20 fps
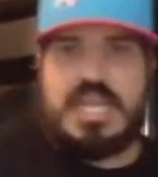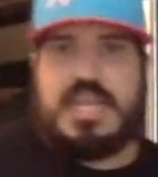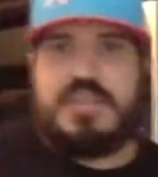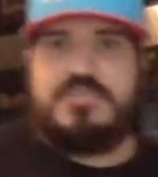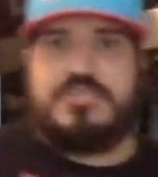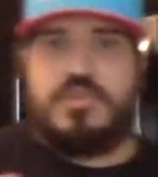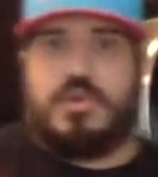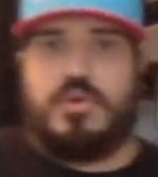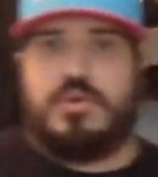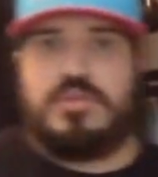
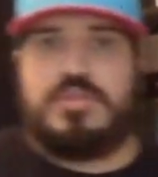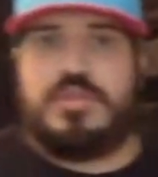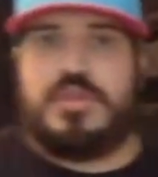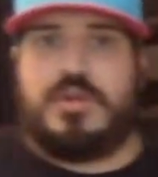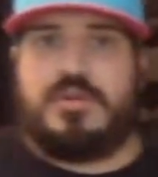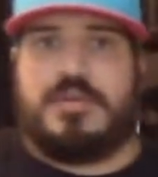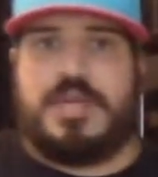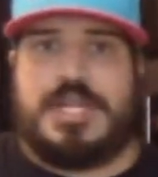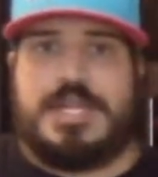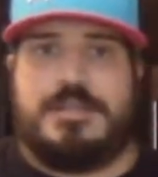I've told you
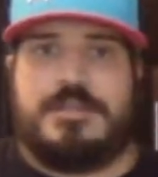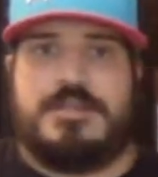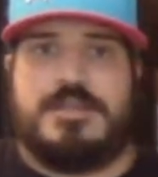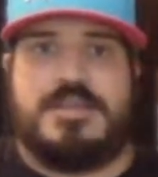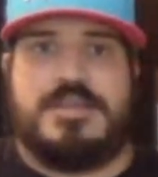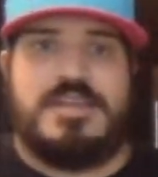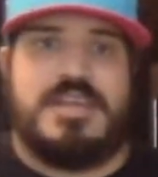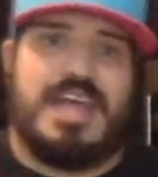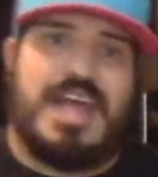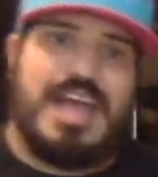already,
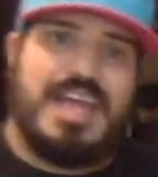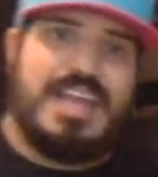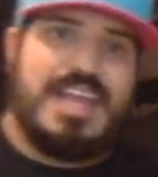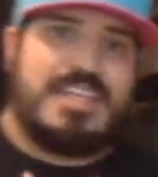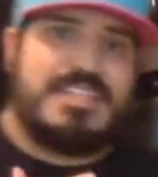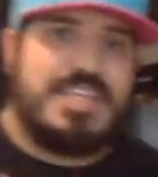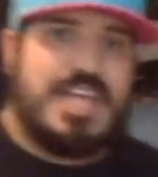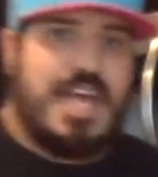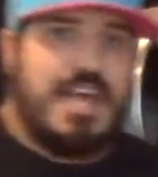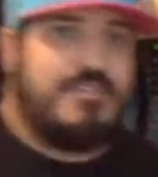I
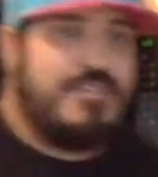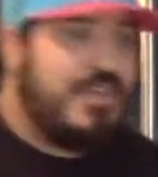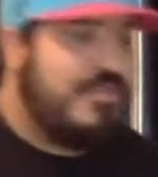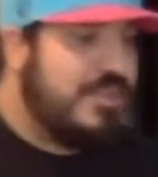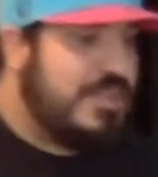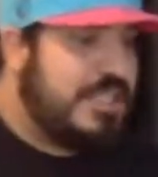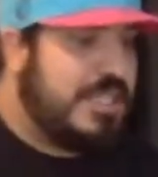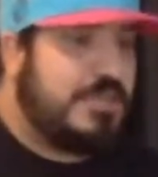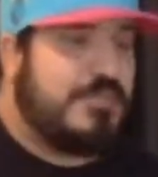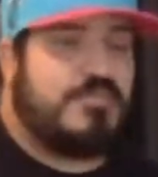like to have
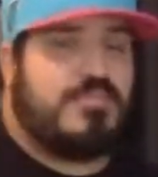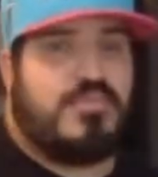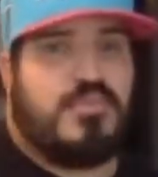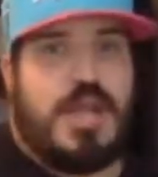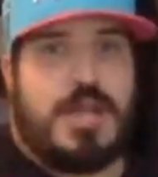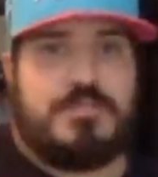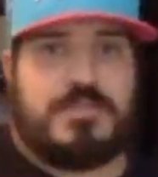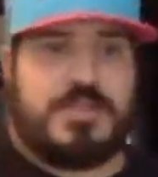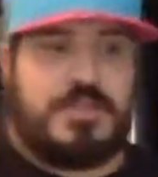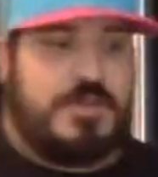everything prepped